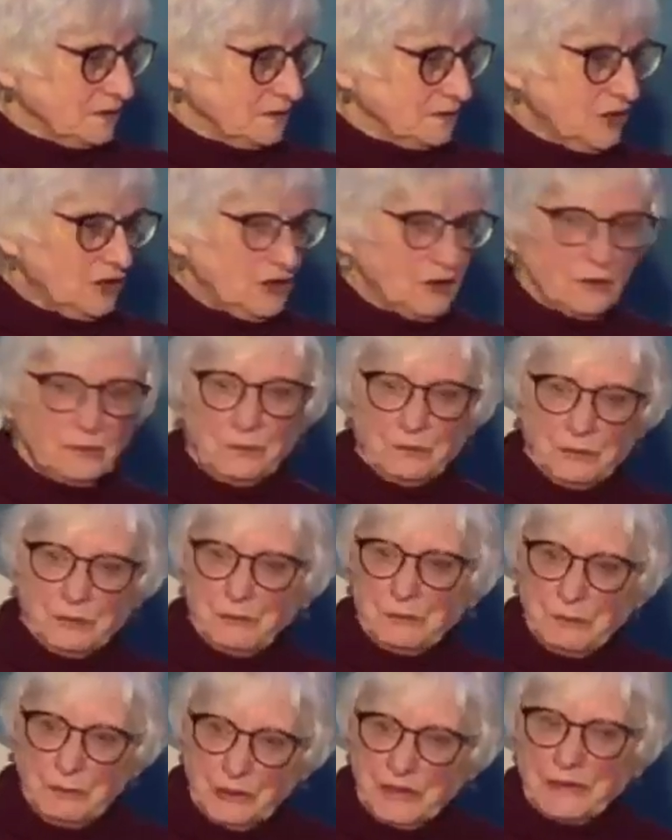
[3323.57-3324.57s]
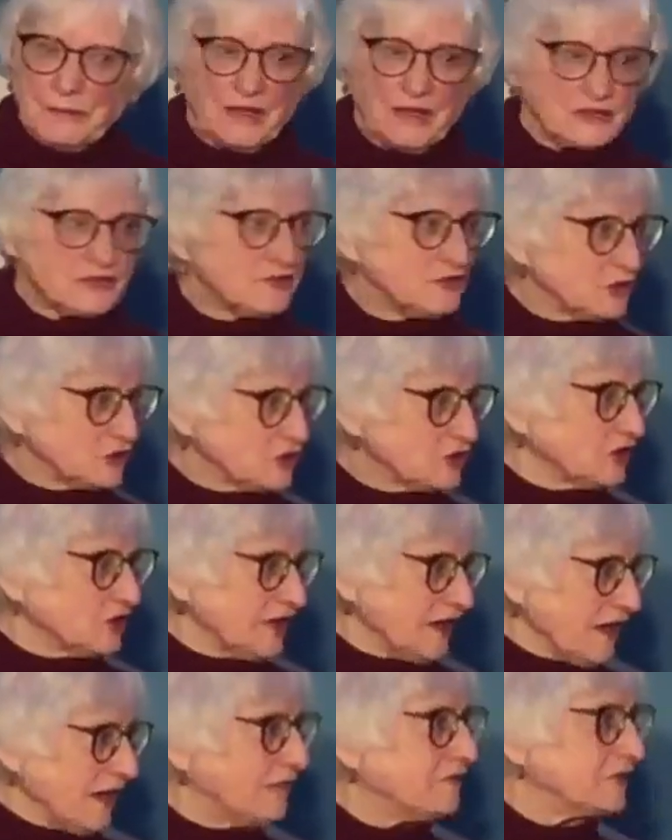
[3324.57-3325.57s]
you know, pretty much
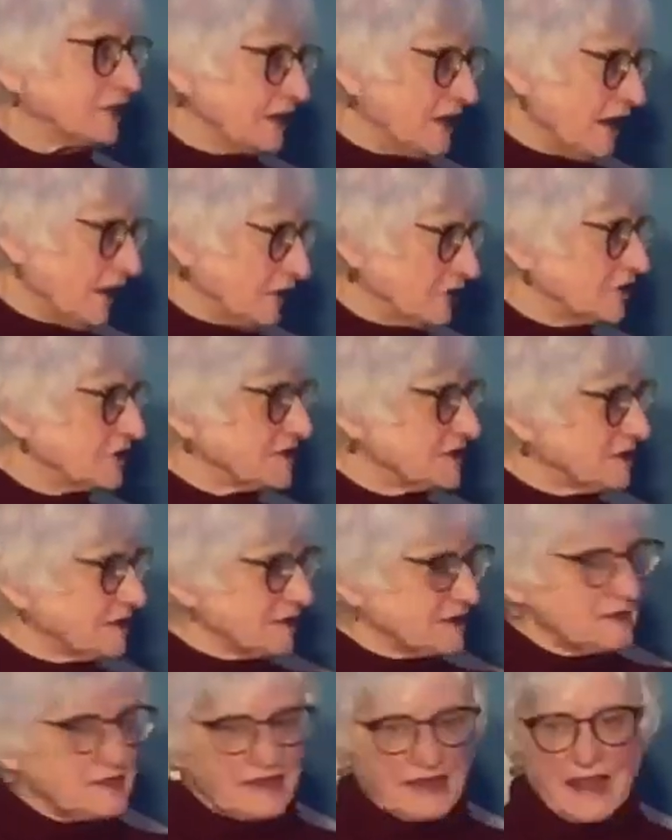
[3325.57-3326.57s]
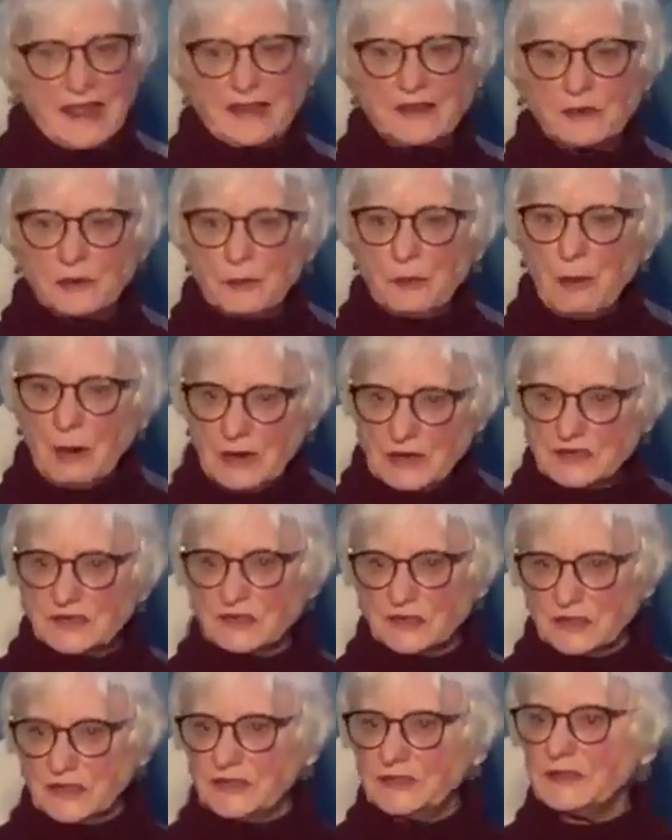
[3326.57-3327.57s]
virtually every 160 acre
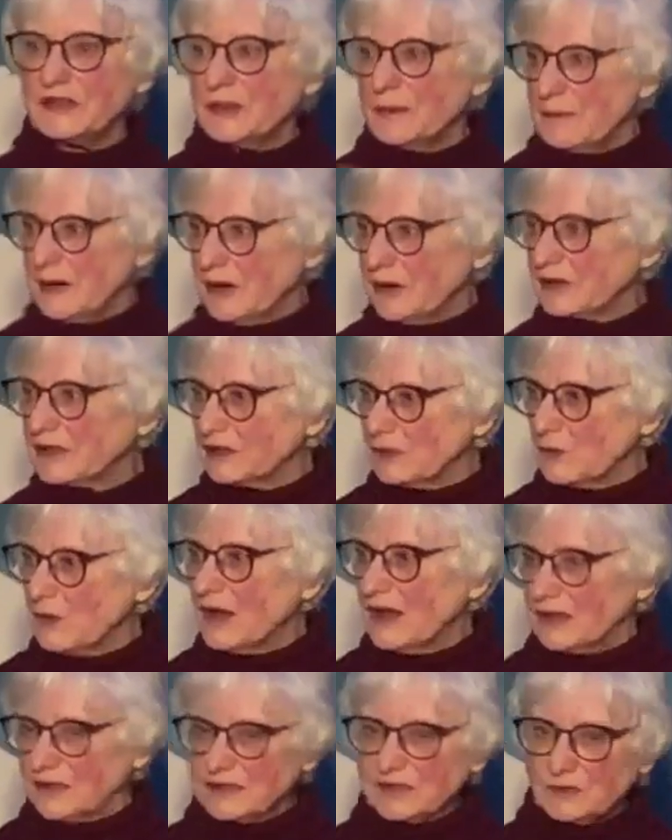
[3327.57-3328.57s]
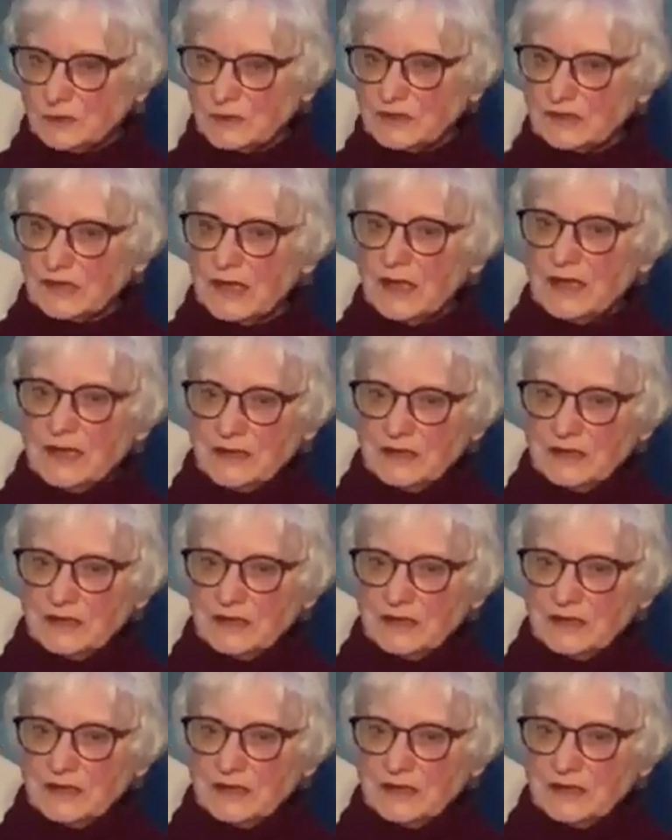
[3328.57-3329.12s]
parcel in the American West was